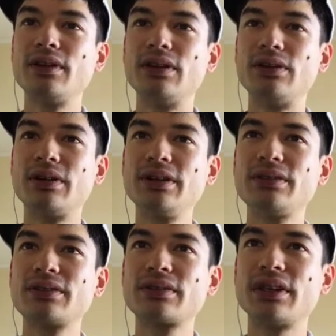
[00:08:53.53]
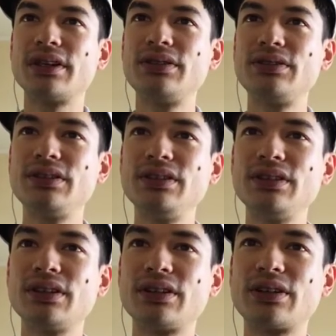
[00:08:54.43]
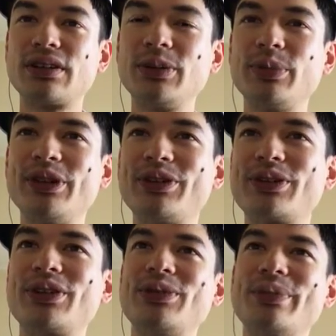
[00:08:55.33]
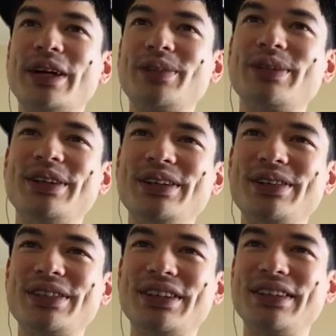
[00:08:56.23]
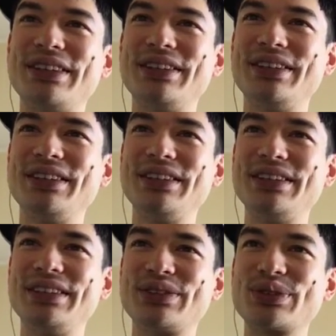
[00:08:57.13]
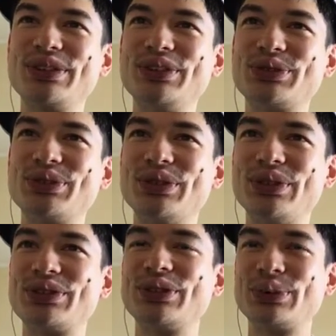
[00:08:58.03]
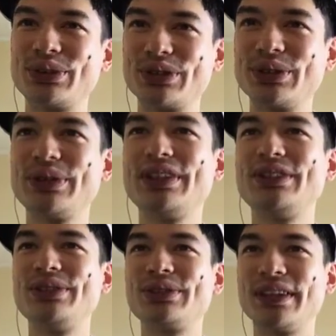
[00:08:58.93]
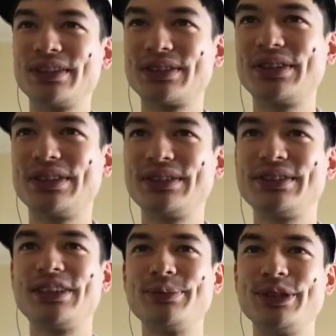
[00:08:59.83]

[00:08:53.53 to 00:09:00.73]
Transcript: All right, I see our hit points are in a bad place and the uh, screen is full, so we're gonna go ahead and use Lancelot's uh,